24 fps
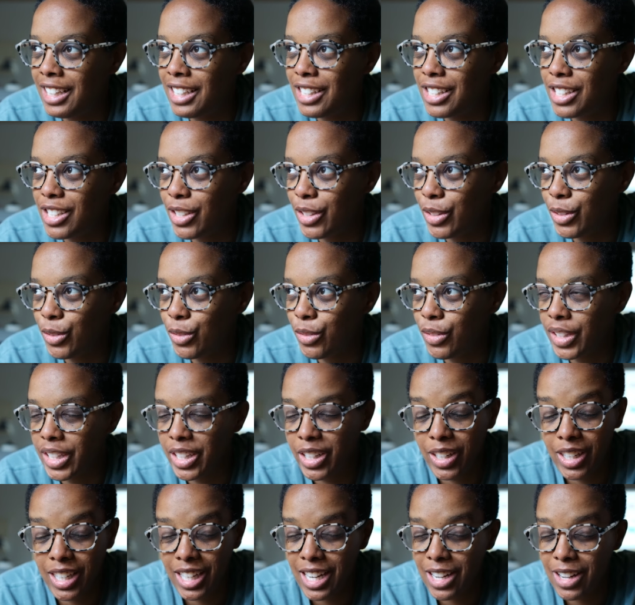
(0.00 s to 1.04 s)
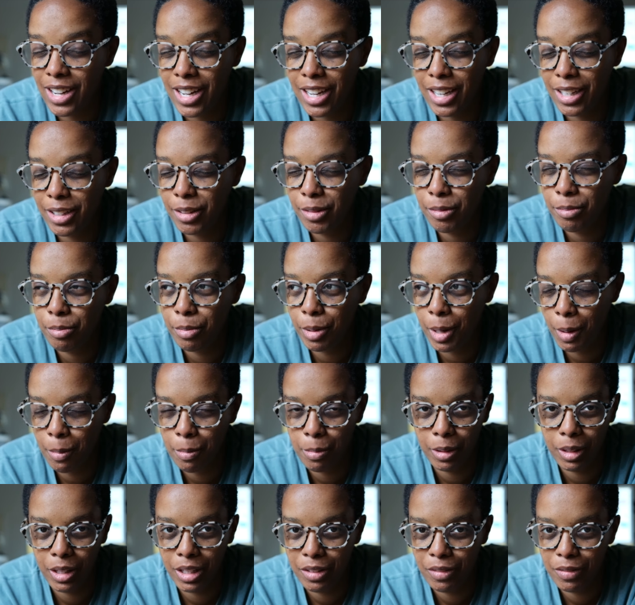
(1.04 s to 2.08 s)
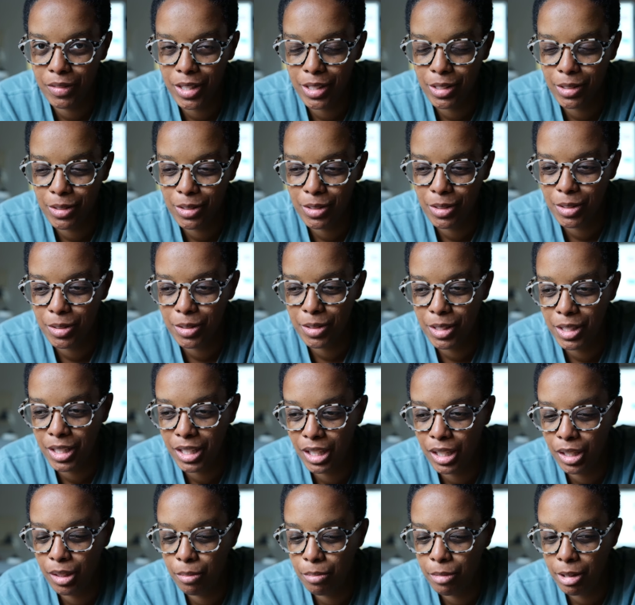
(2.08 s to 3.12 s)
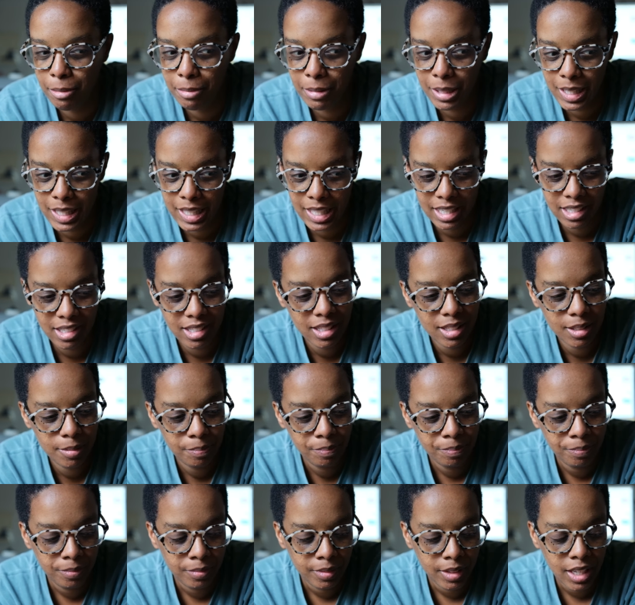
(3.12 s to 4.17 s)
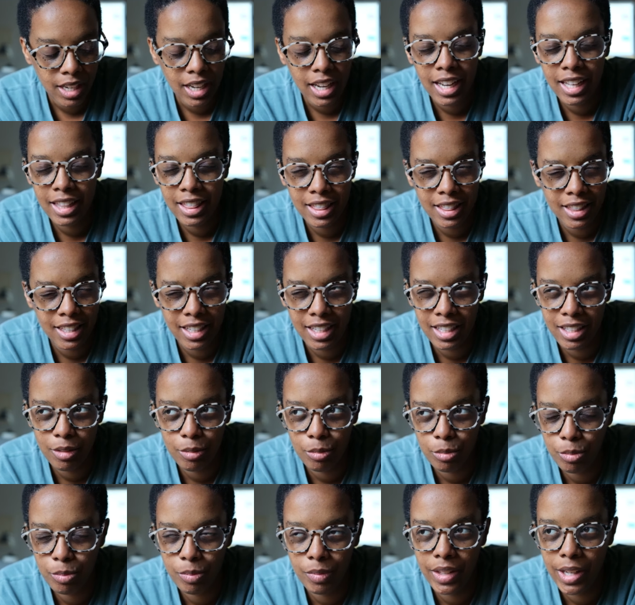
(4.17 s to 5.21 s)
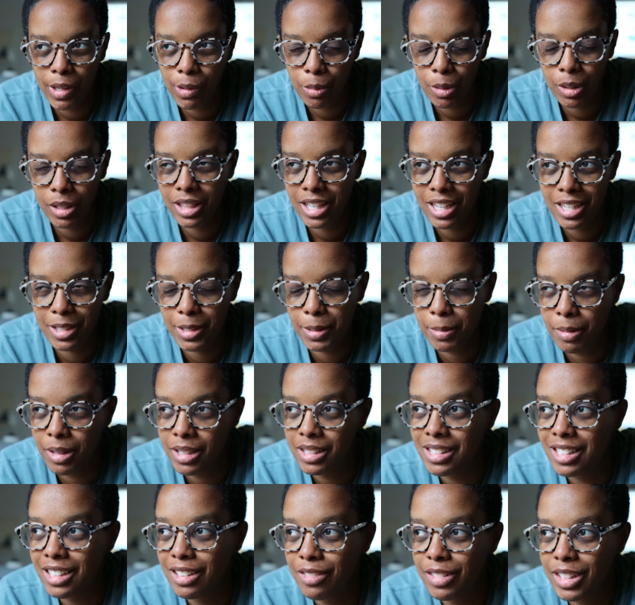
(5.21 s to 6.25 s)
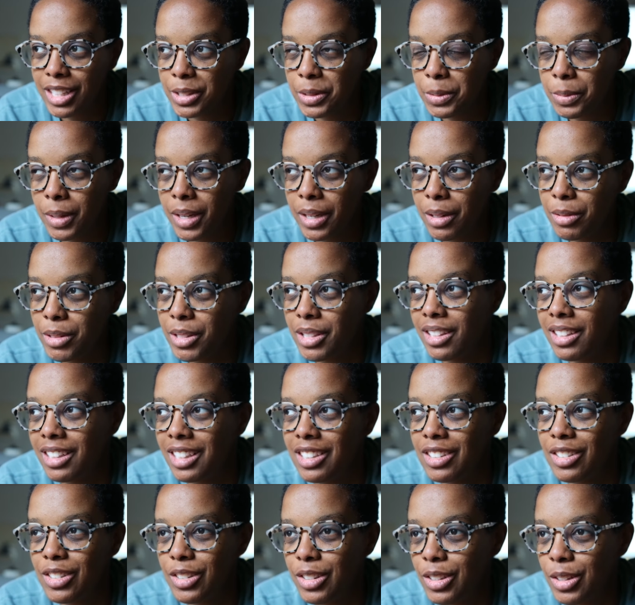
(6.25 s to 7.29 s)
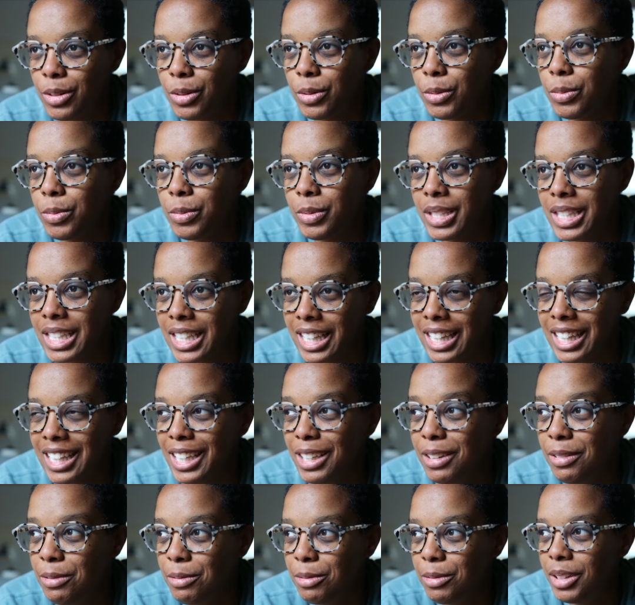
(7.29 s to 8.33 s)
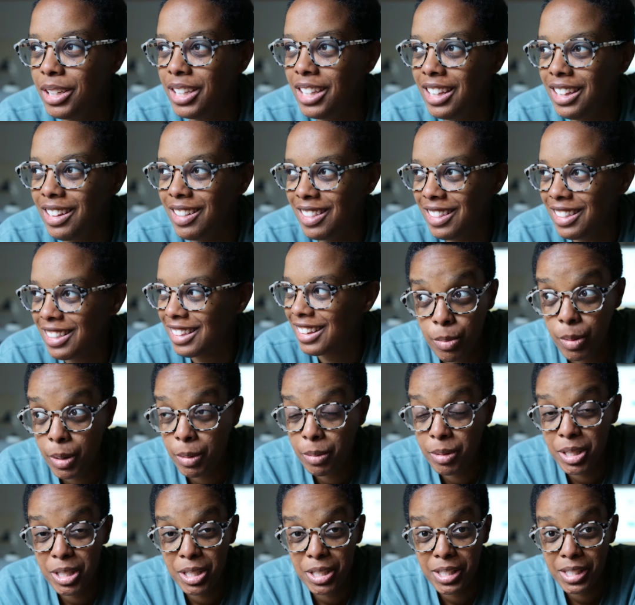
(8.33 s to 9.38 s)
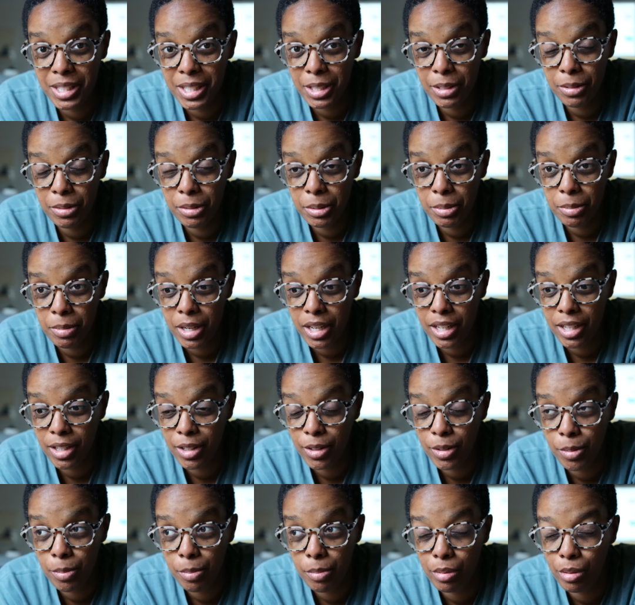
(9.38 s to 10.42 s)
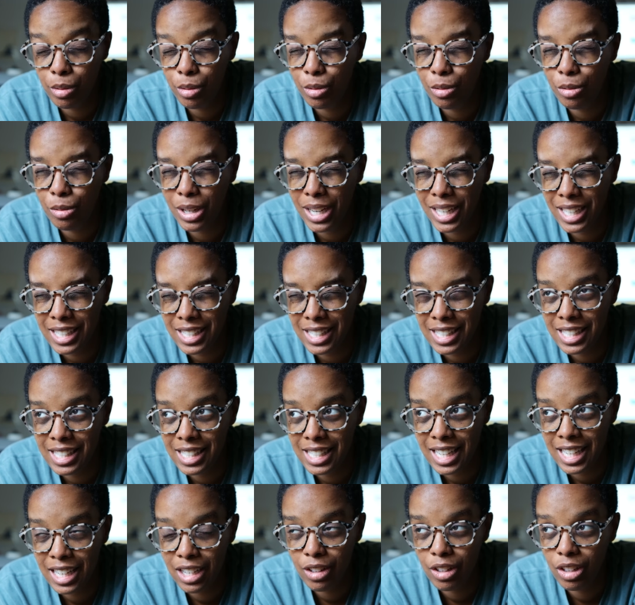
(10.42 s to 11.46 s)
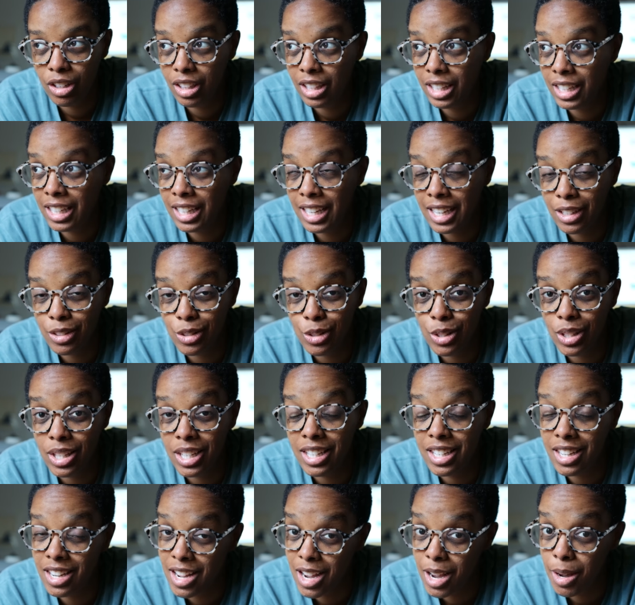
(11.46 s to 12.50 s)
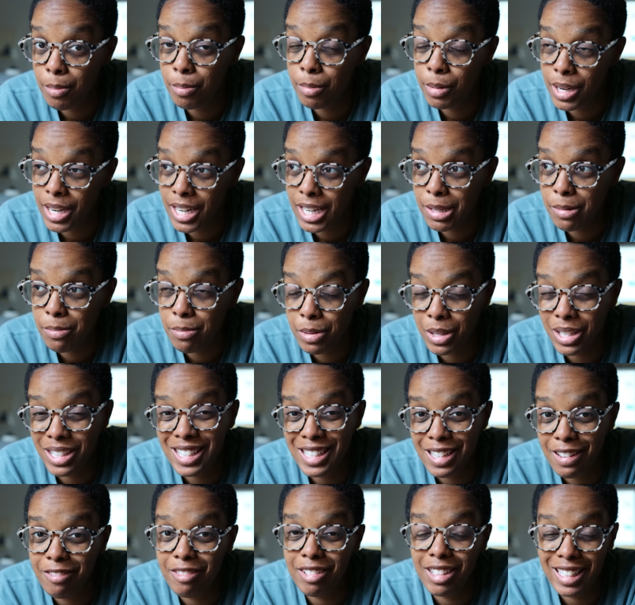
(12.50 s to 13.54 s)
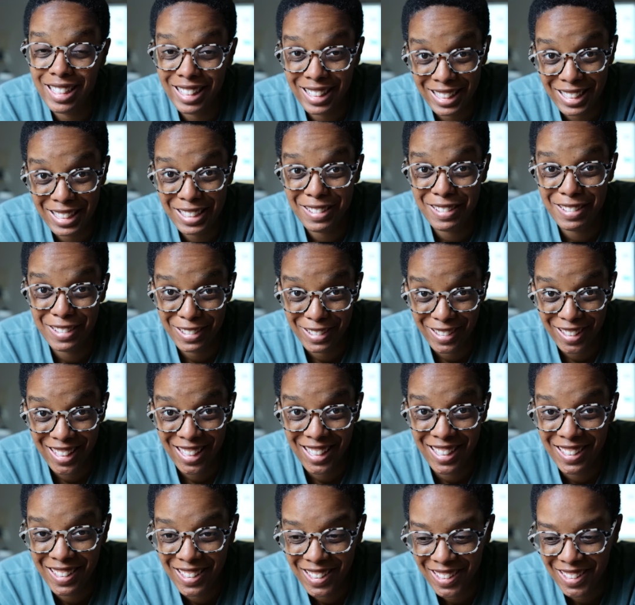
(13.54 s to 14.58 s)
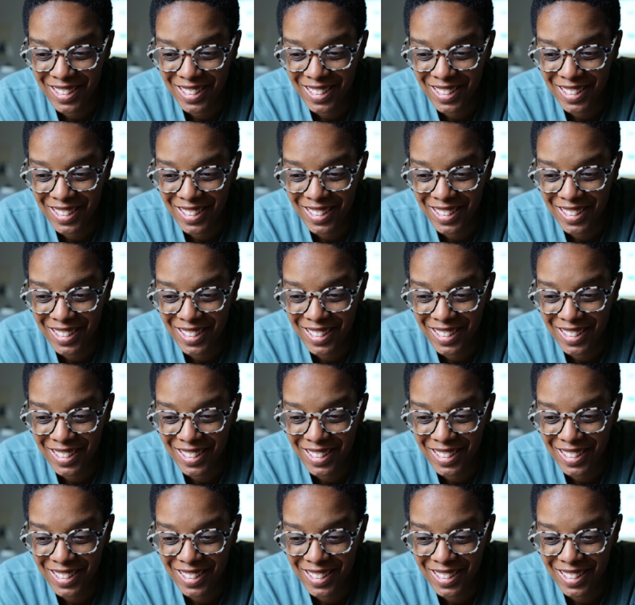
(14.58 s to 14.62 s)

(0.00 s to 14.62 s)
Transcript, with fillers: to figuring out how to properly invest in my business. And it they weren't that expensive. That's why I was like so silly. Probably just see you tomorrow, bright and early. Actually not bright, but definitely early.